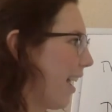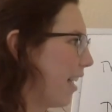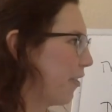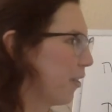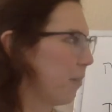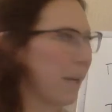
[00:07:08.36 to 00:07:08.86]

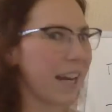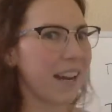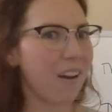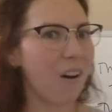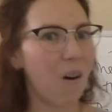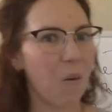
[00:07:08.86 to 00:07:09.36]

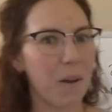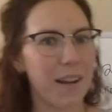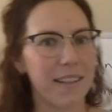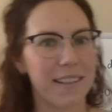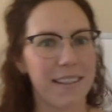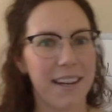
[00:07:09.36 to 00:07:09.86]
entropy
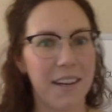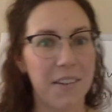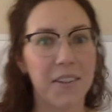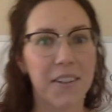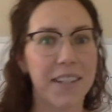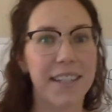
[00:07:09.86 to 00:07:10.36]
always
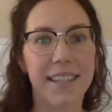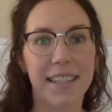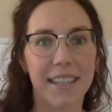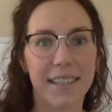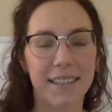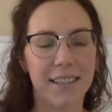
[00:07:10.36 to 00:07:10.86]

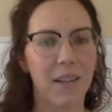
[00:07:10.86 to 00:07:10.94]
increases.